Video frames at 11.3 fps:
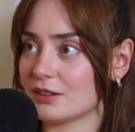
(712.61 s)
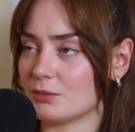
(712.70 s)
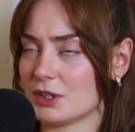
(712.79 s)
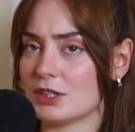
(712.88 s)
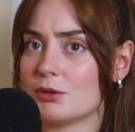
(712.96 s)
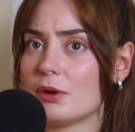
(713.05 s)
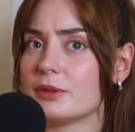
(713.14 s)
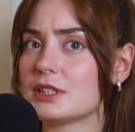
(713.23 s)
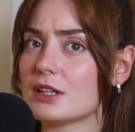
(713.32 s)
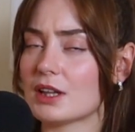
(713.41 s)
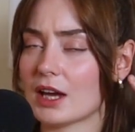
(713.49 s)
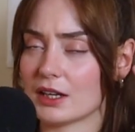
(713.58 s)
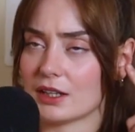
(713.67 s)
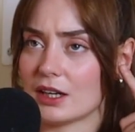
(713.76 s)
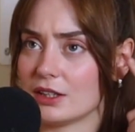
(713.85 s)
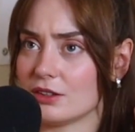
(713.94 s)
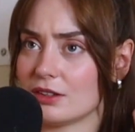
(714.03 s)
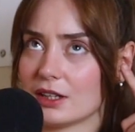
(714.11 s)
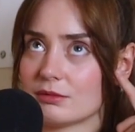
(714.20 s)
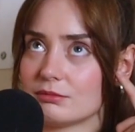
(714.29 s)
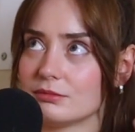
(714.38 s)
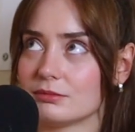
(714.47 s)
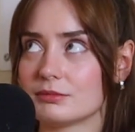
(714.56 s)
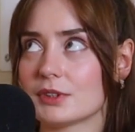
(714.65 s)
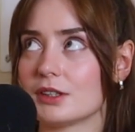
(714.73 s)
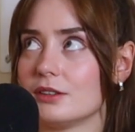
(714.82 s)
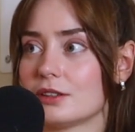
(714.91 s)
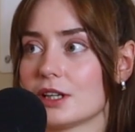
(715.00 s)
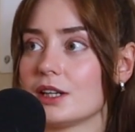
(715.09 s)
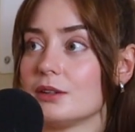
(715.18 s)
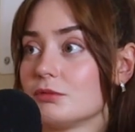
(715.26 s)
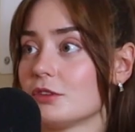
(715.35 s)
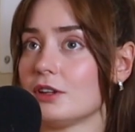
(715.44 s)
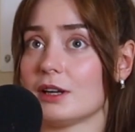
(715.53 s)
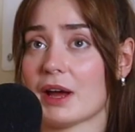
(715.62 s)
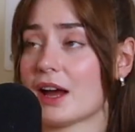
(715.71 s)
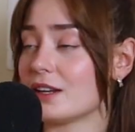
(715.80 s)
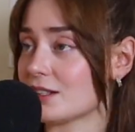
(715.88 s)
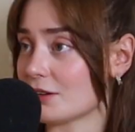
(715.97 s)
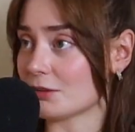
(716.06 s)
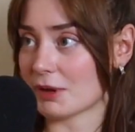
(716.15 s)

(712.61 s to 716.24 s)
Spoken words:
You always hear that and you're like, okay, rolling my eyes out of